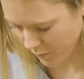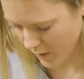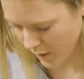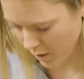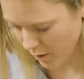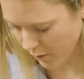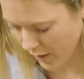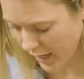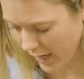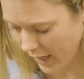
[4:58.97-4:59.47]

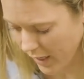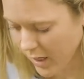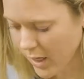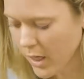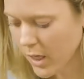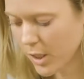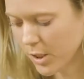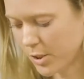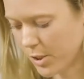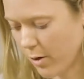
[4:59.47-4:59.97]
Okay,
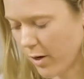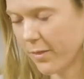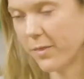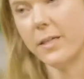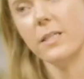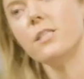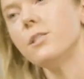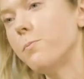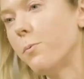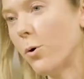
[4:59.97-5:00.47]
so at
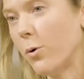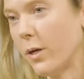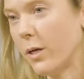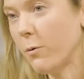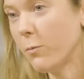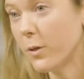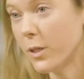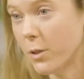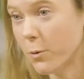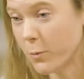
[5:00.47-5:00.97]
this point,
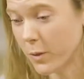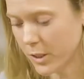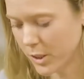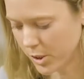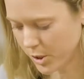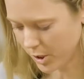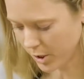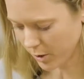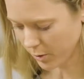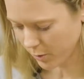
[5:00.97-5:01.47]
what you want
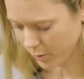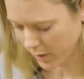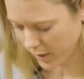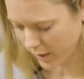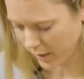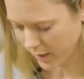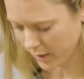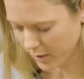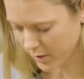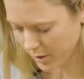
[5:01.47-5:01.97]
to do
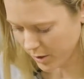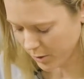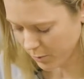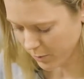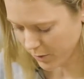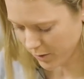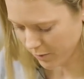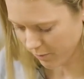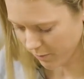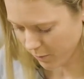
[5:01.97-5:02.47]
is you
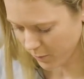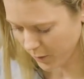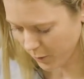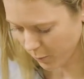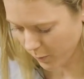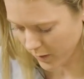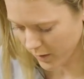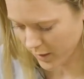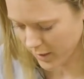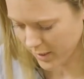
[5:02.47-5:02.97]

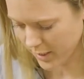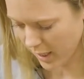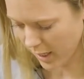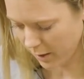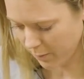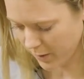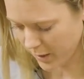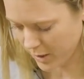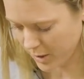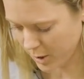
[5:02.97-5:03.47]
want the
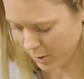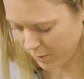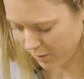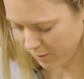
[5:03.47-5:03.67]
diamond to be